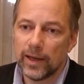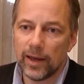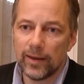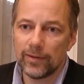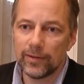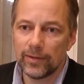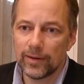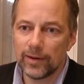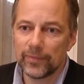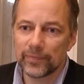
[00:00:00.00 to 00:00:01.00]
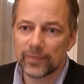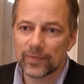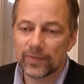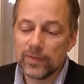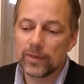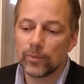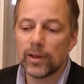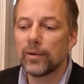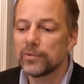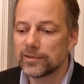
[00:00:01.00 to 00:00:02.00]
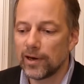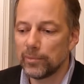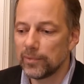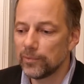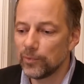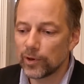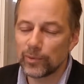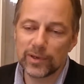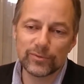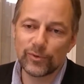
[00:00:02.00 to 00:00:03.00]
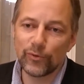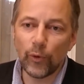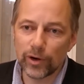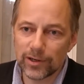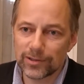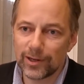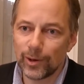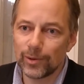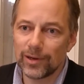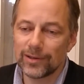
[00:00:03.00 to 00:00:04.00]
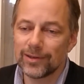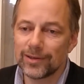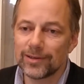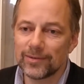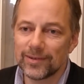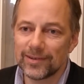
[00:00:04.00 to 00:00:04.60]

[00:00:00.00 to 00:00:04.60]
And well, I've been working with this for 4 years now, and I